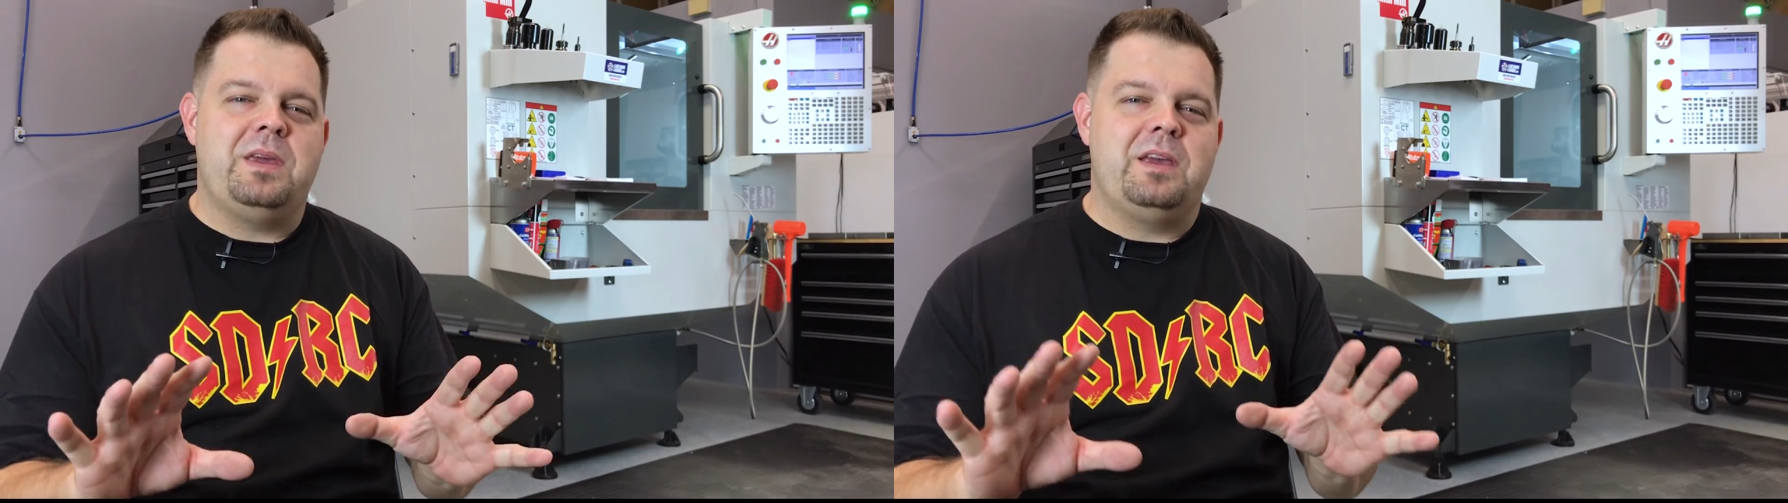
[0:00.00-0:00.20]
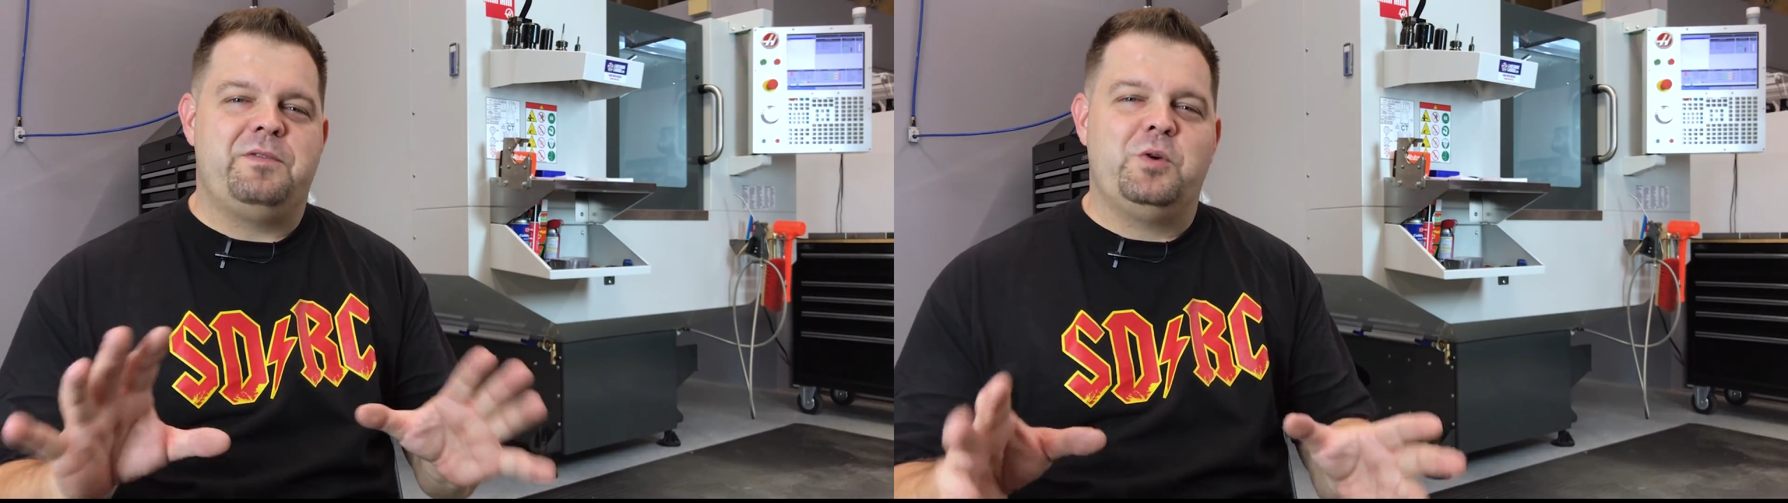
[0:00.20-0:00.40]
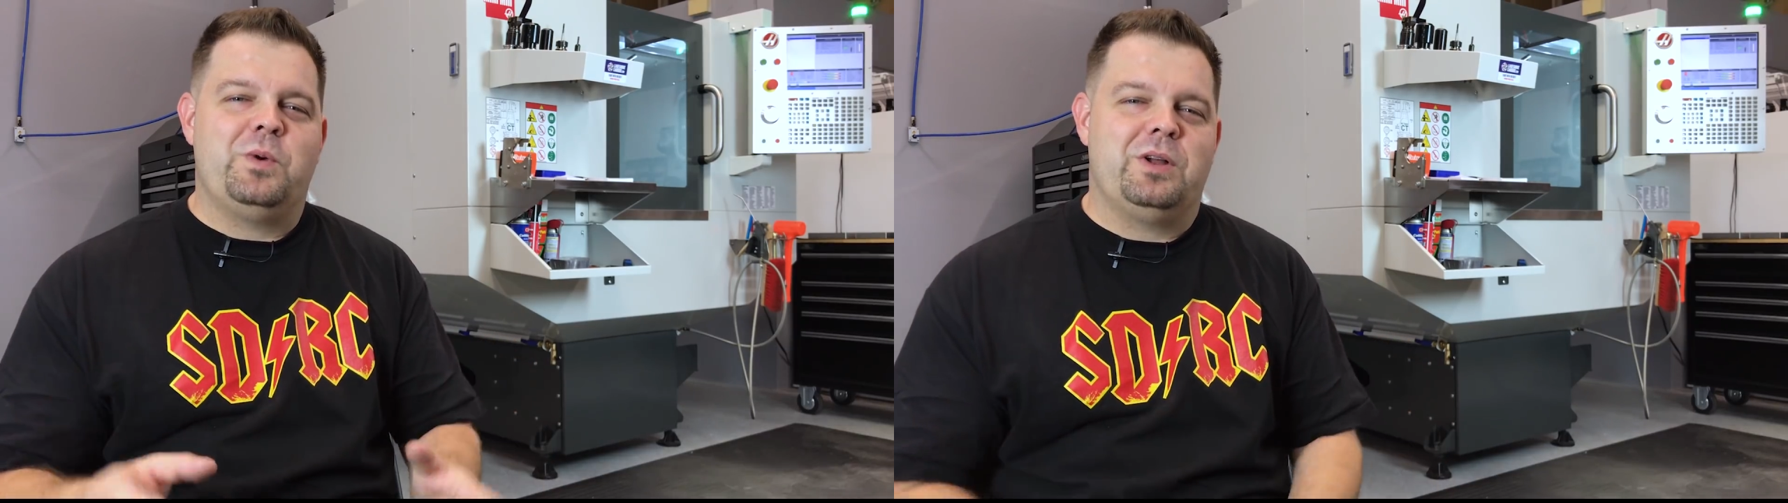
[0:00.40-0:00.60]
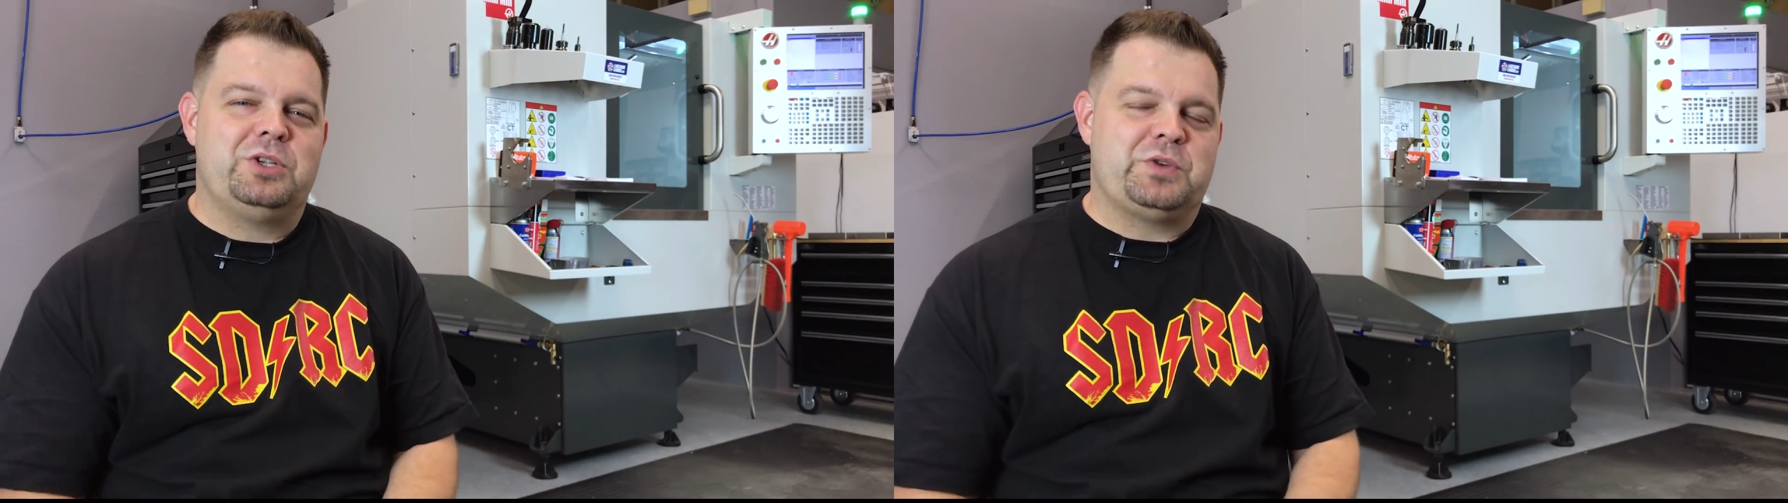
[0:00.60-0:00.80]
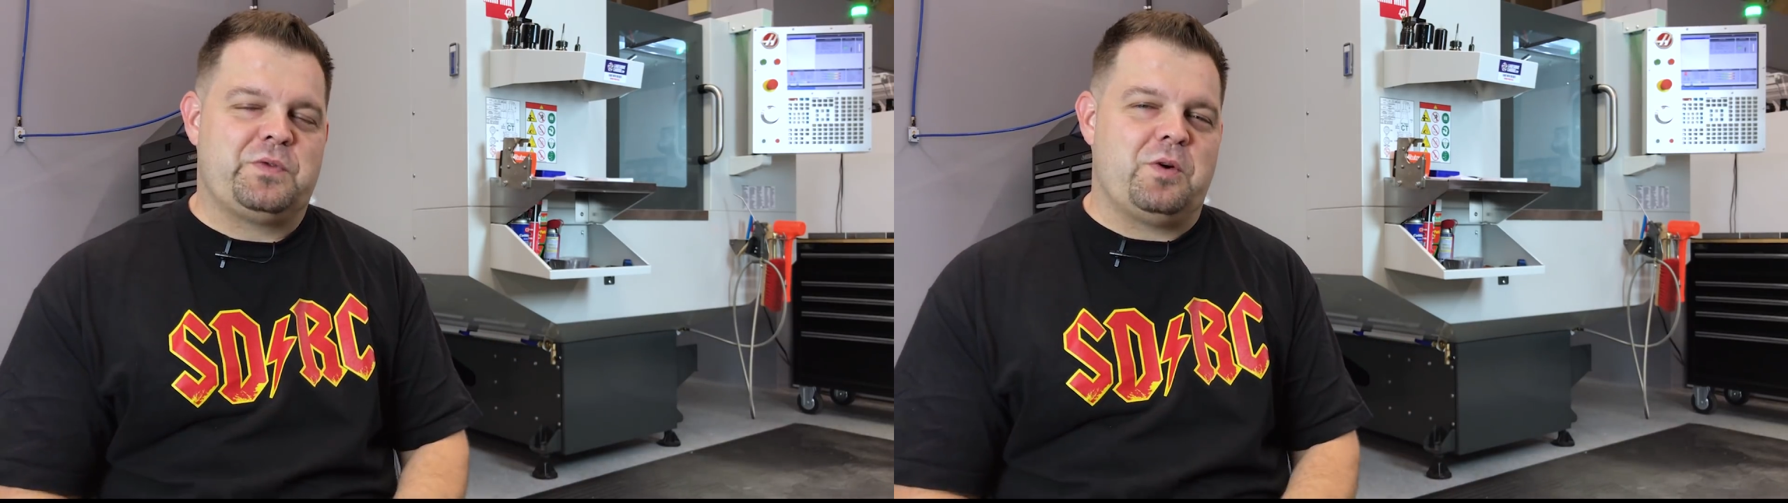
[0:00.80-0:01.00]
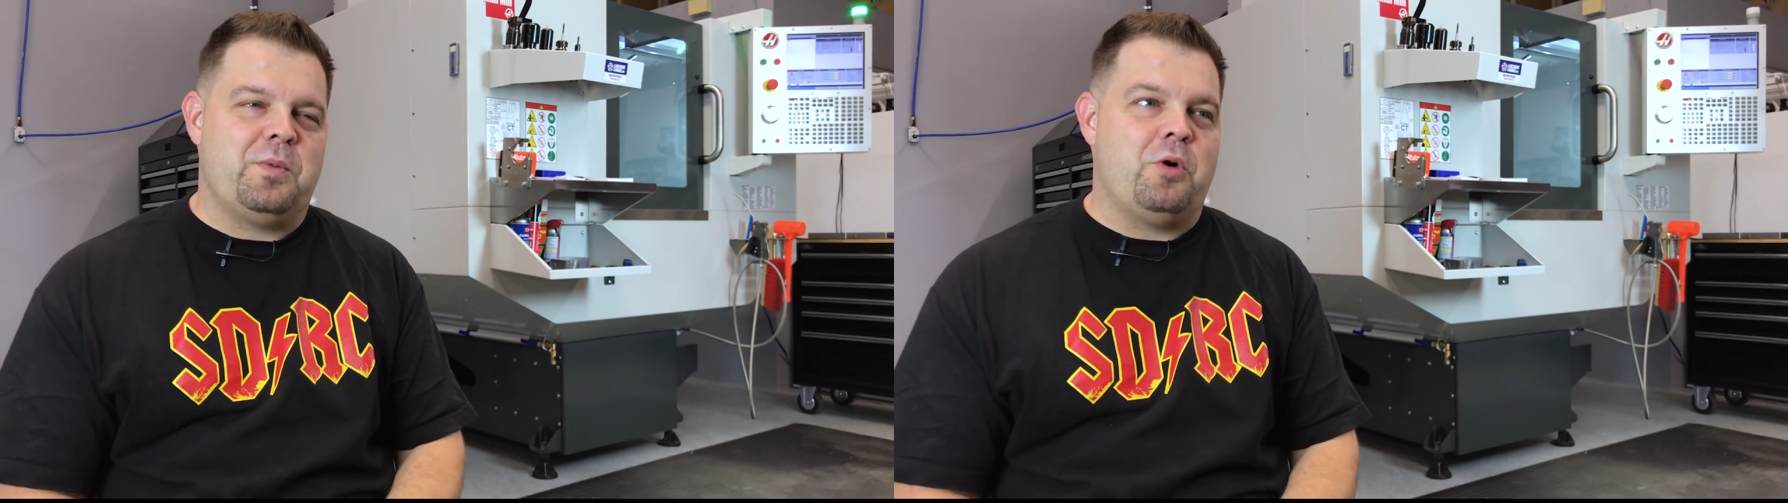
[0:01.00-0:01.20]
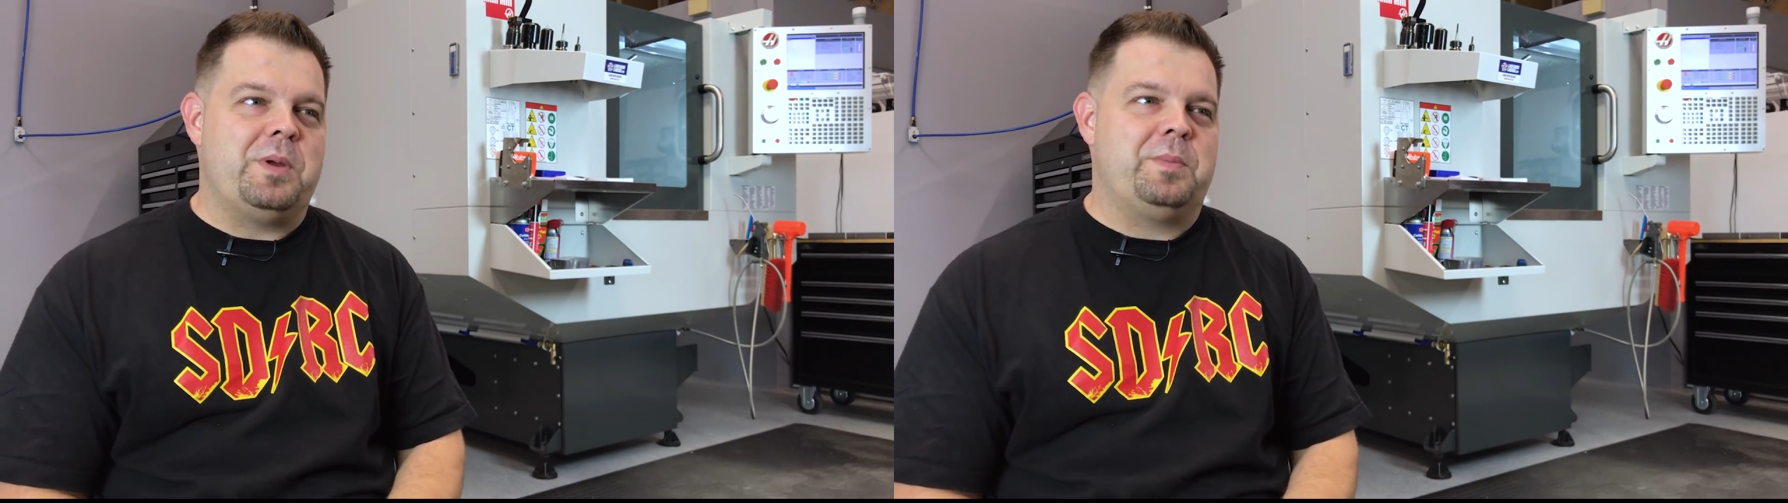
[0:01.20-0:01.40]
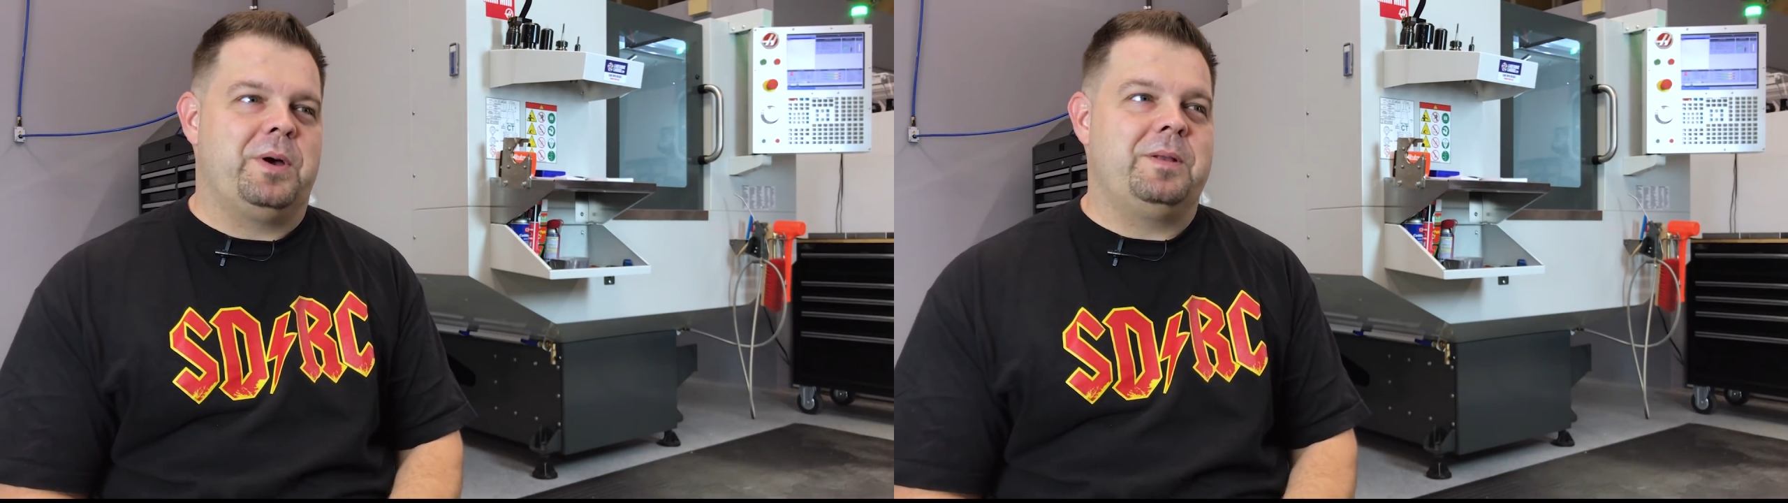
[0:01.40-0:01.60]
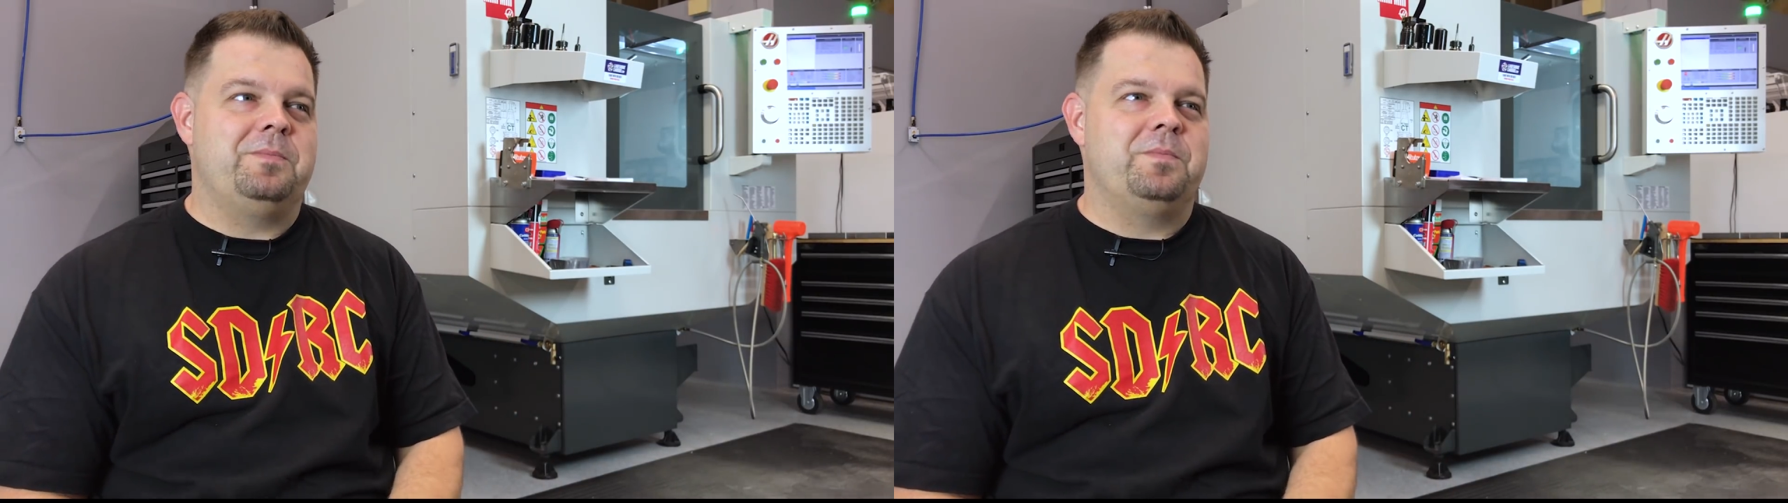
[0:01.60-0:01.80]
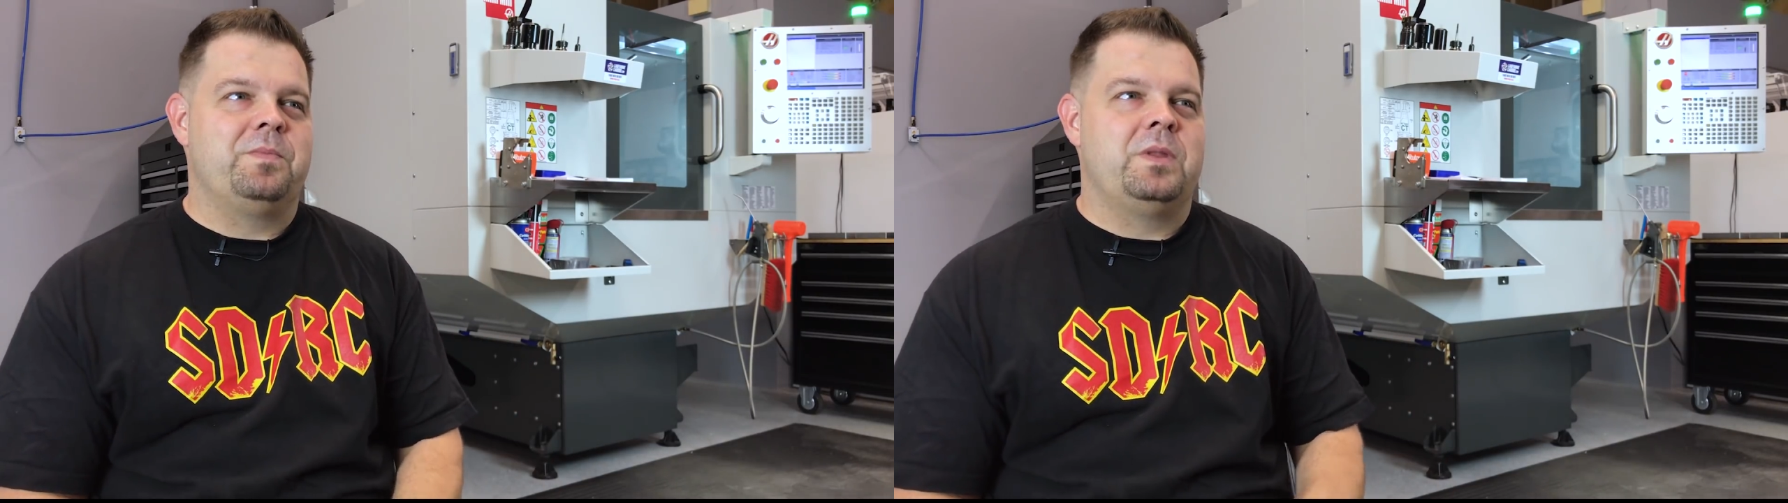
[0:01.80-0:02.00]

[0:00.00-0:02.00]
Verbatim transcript: if you will, just for a moment, but